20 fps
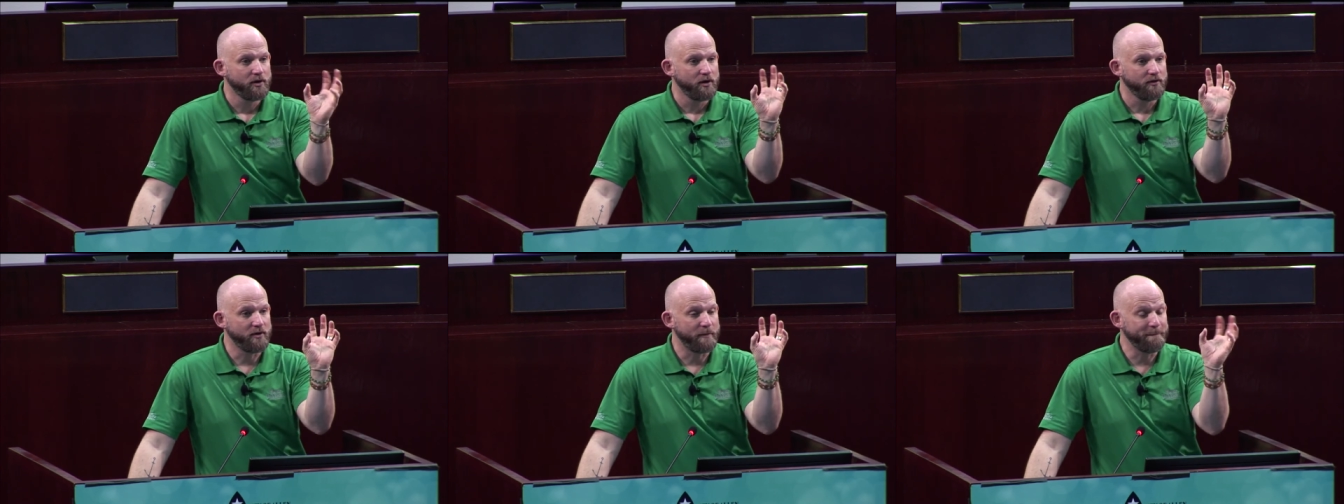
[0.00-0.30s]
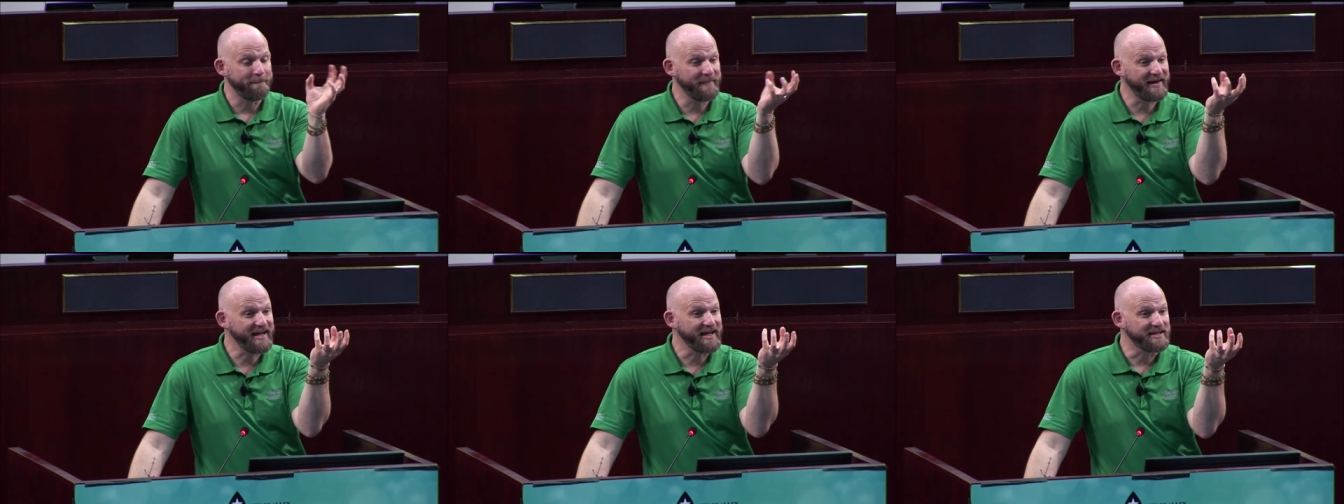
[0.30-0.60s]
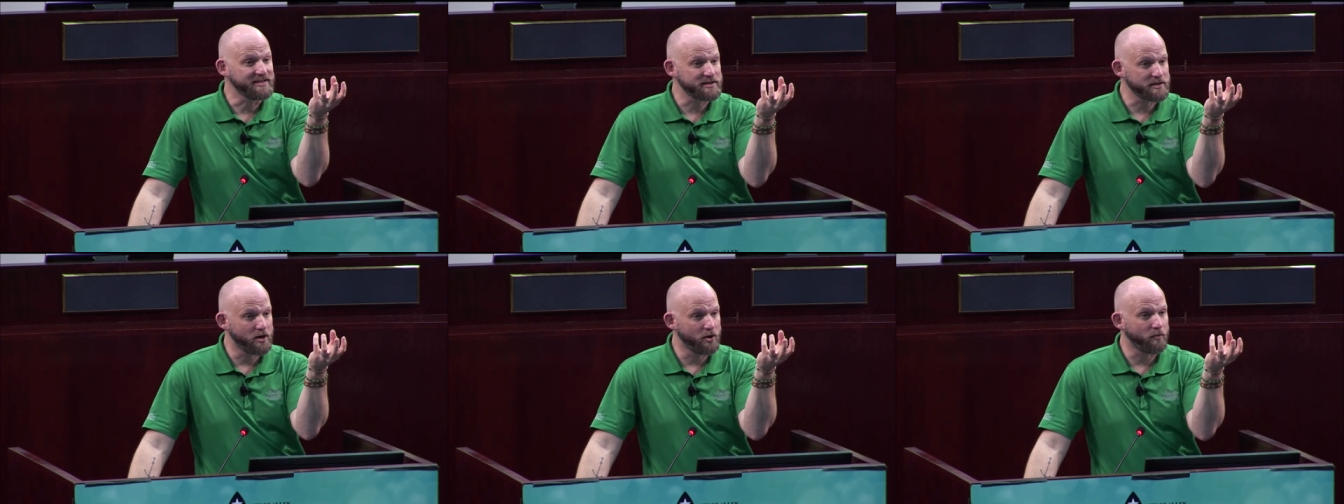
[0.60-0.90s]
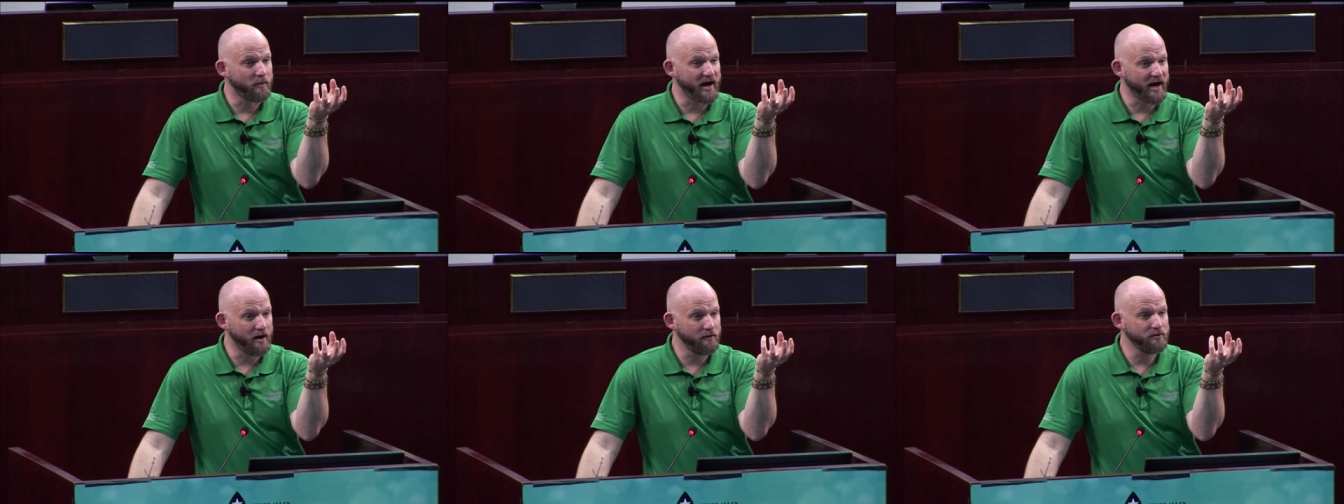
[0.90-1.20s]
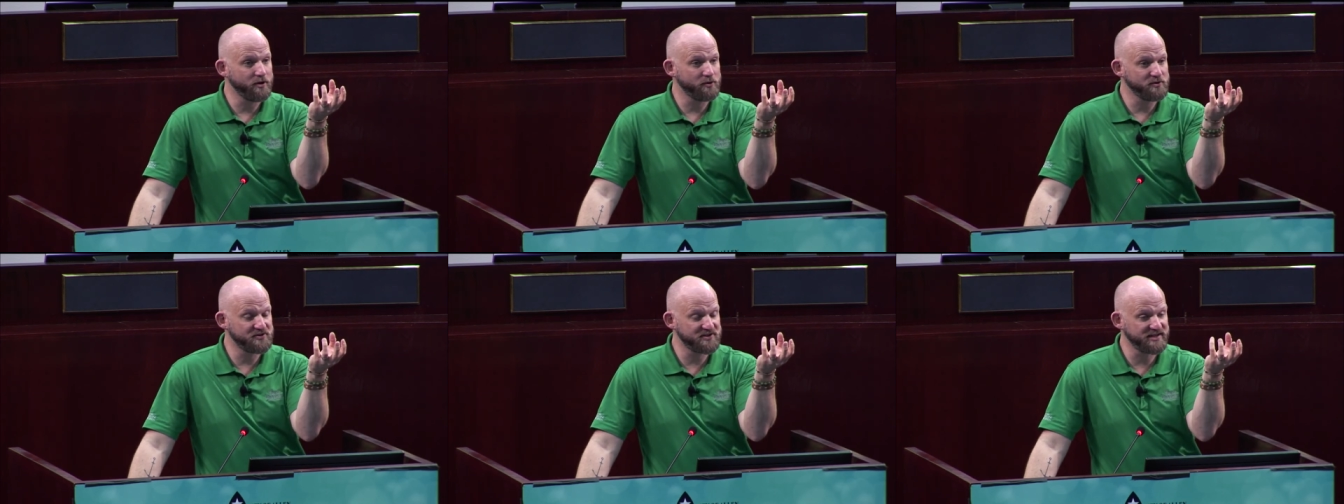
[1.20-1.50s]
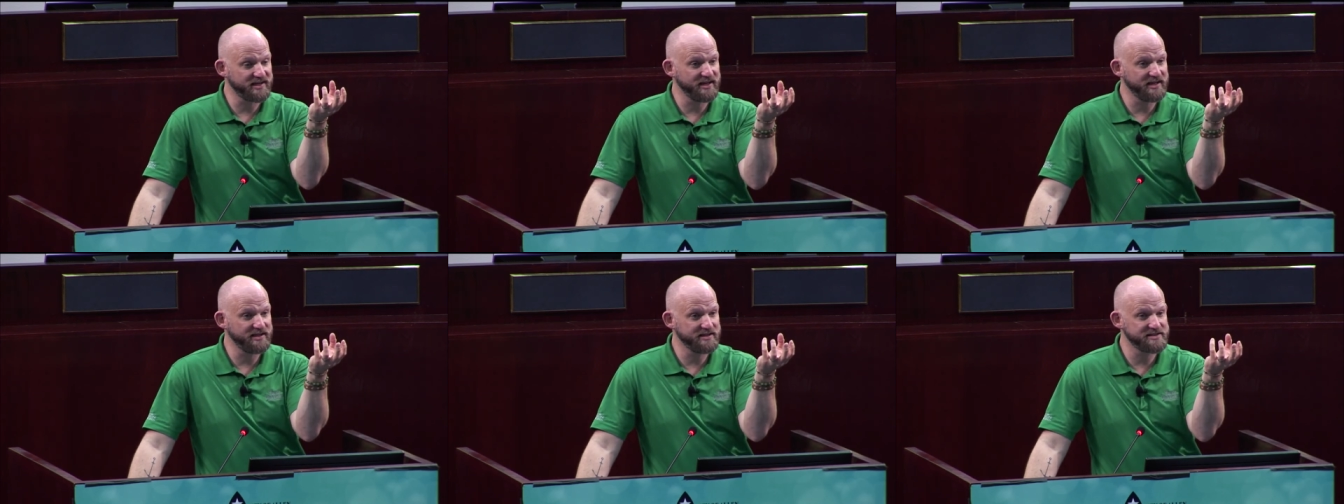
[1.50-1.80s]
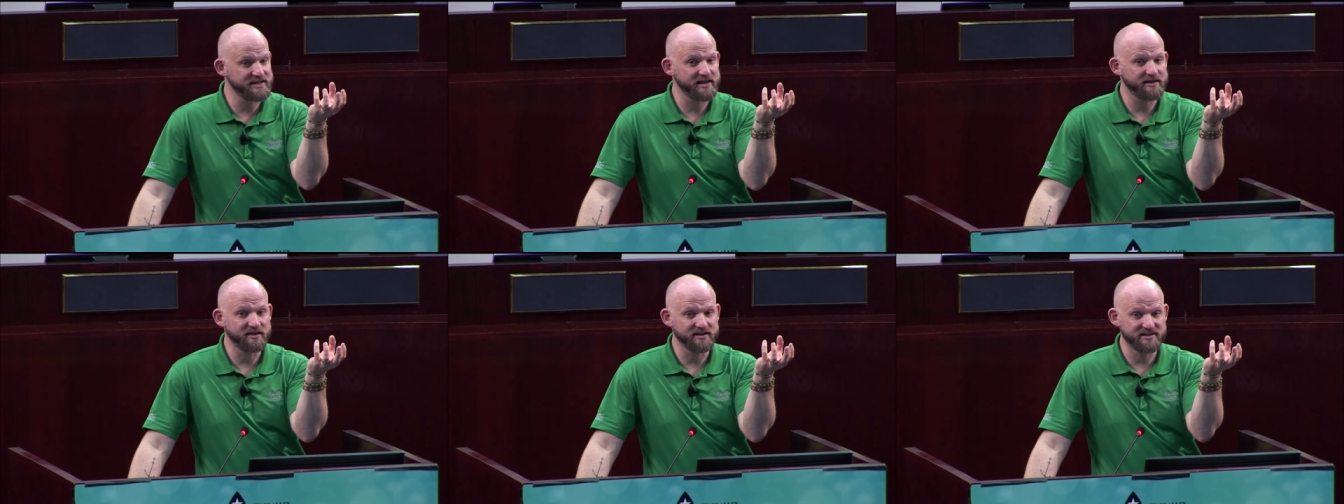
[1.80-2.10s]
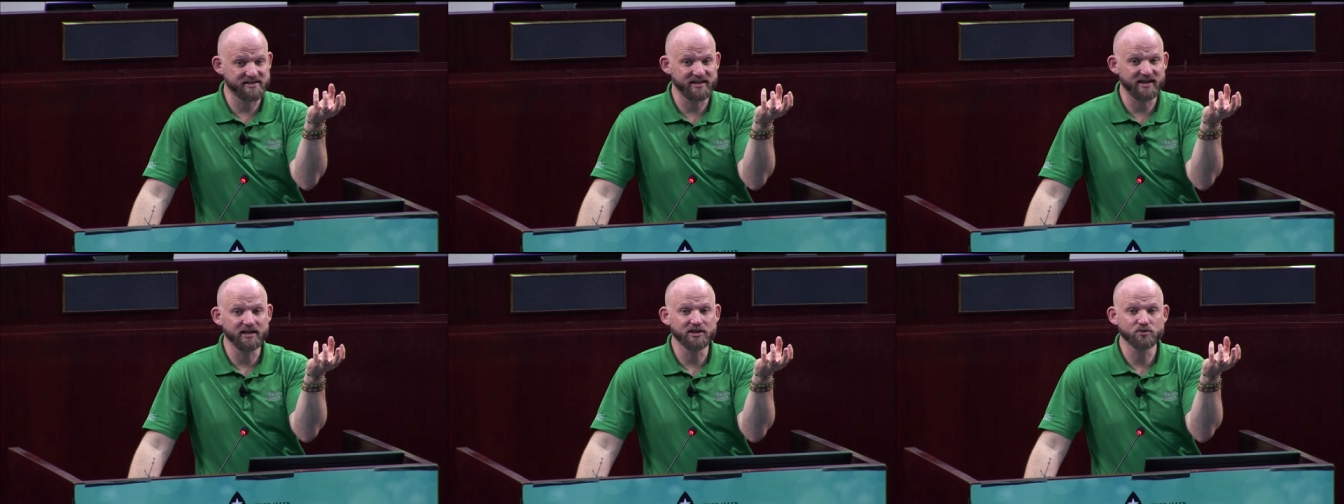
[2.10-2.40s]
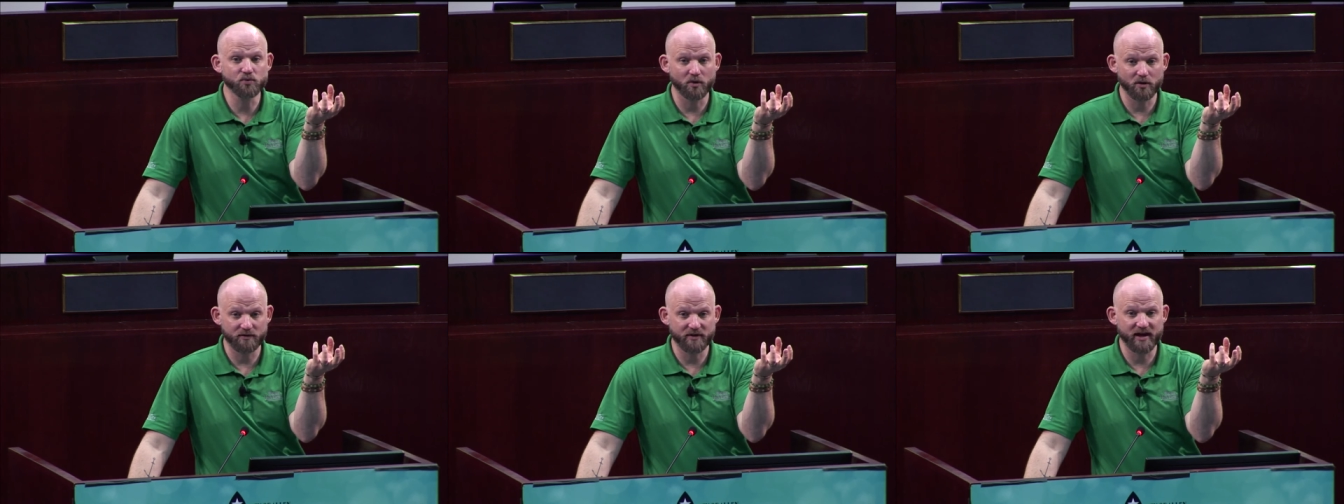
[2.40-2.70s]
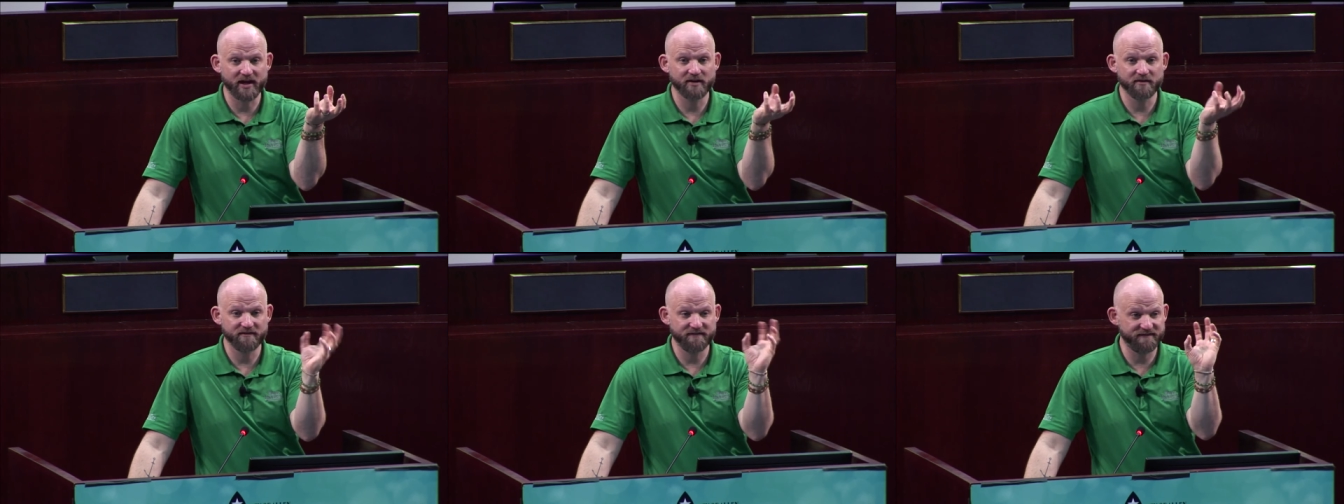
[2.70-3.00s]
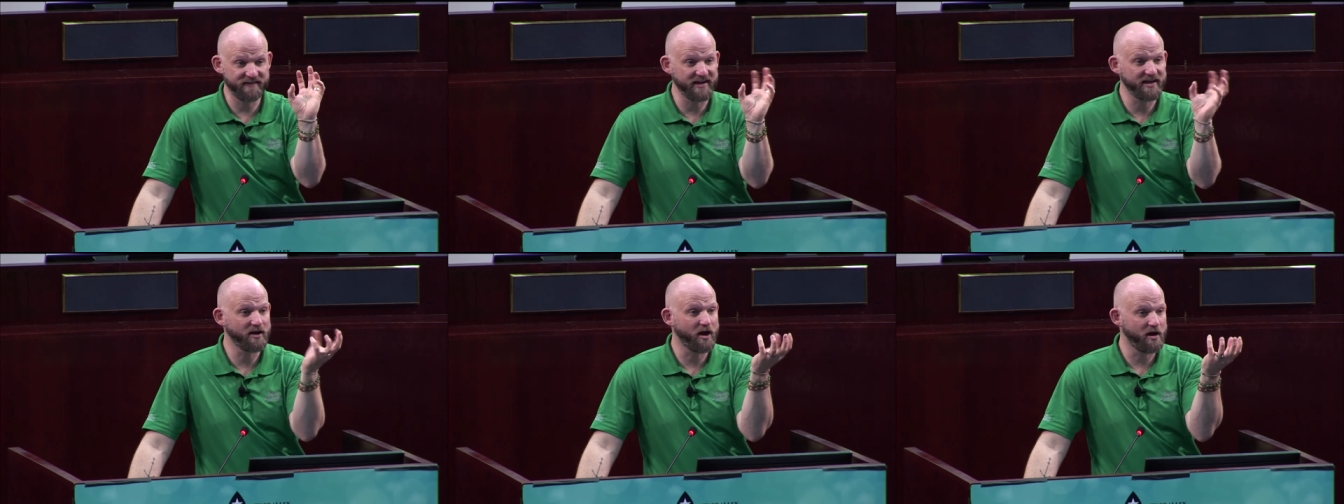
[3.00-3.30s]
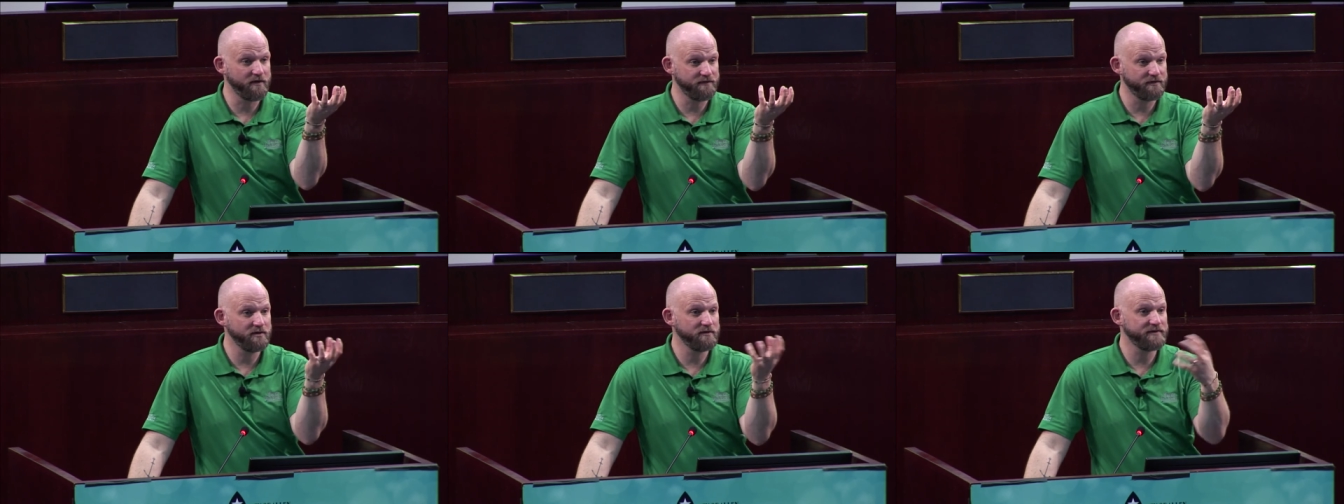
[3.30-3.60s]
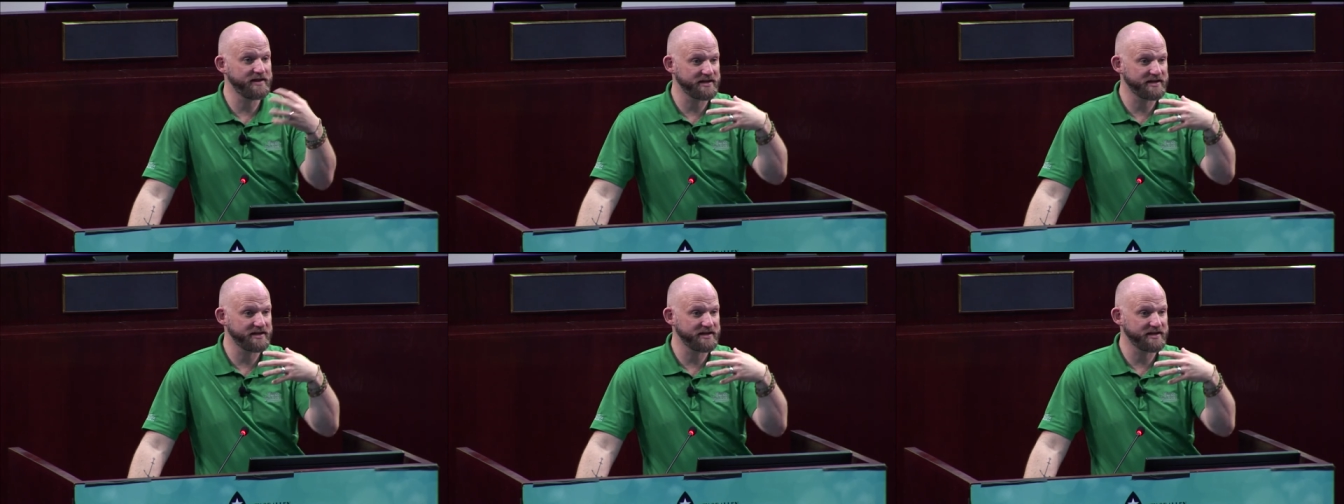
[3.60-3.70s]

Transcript: the meat around those seeds that the seeds will then feed off of,